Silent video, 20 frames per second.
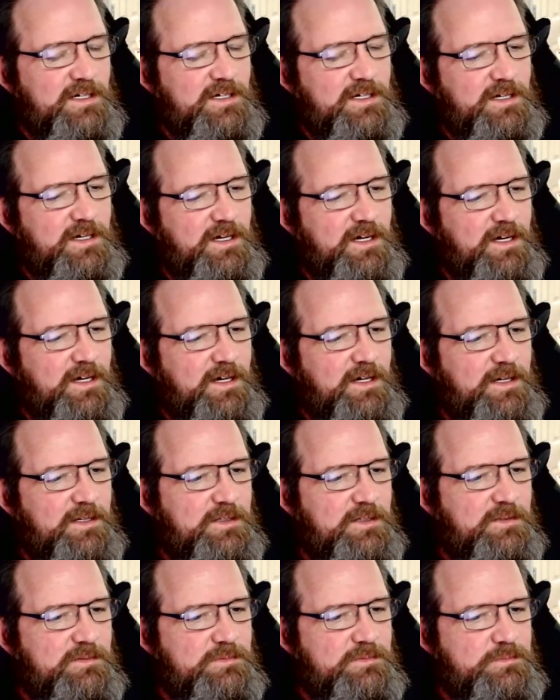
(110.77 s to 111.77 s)

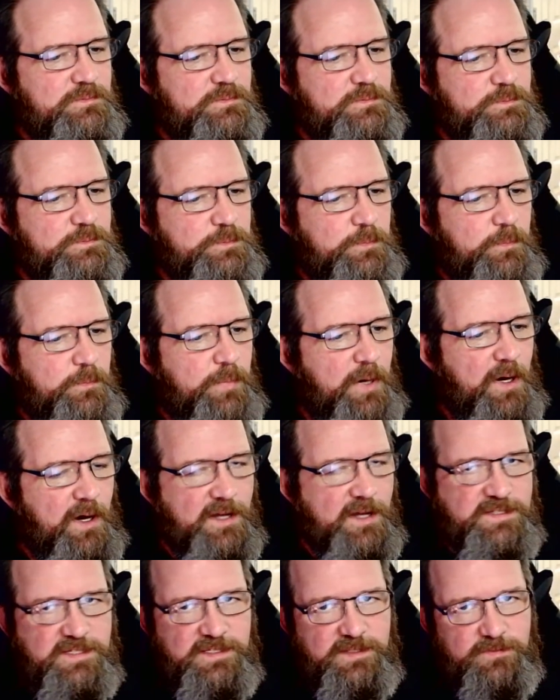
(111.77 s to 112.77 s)

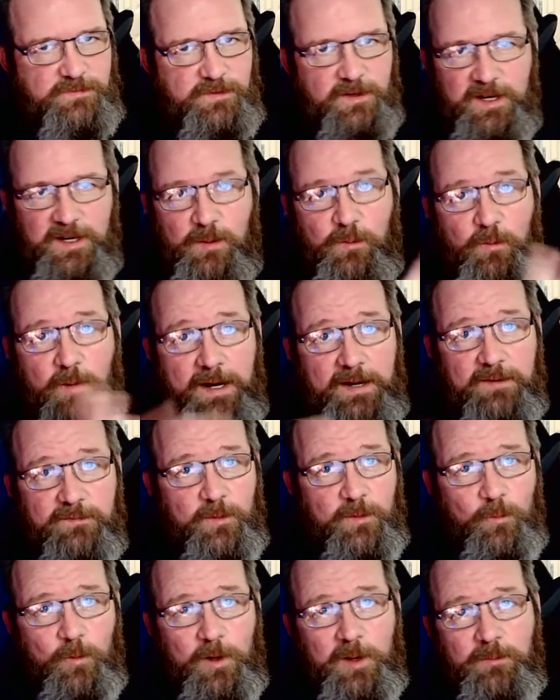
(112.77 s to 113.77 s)
pods in the front. I'm waiting
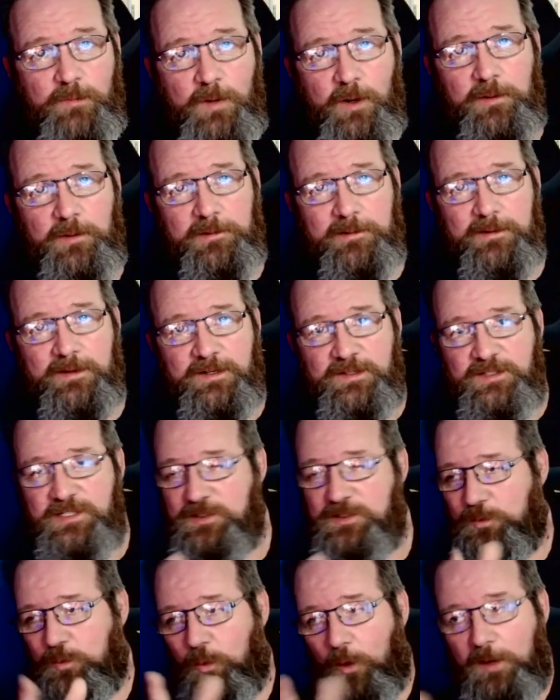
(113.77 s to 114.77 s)
for one motor,
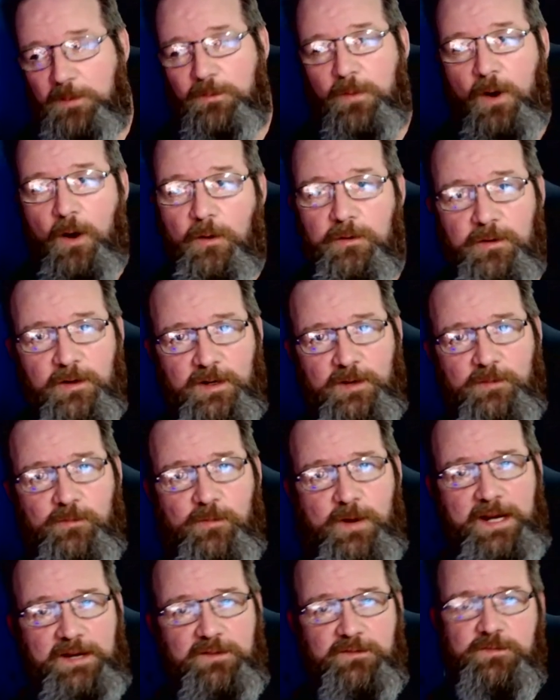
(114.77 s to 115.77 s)
just one motor. I'm
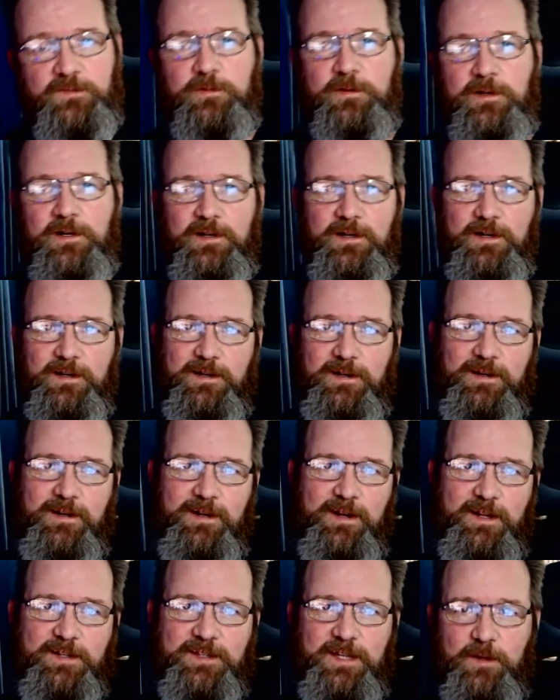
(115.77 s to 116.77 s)
waiting for.
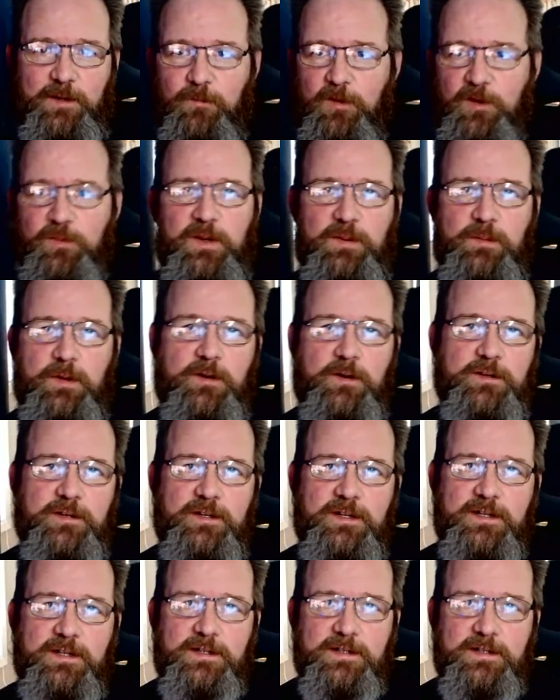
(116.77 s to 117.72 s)
It's like, where's my motor?